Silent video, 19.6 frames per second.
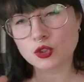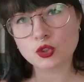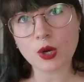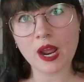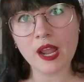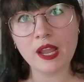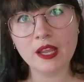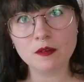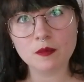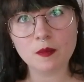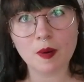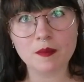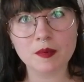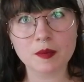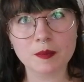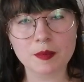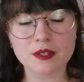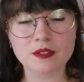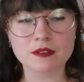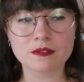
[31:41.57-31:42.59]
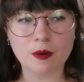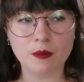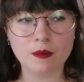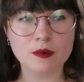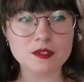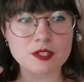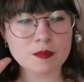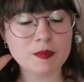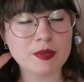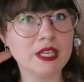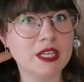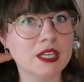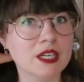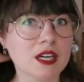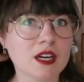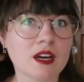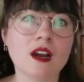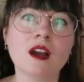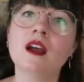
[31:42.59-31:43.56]
try and remember to put the photos up
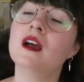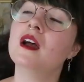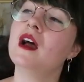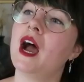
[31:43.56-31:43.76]
here.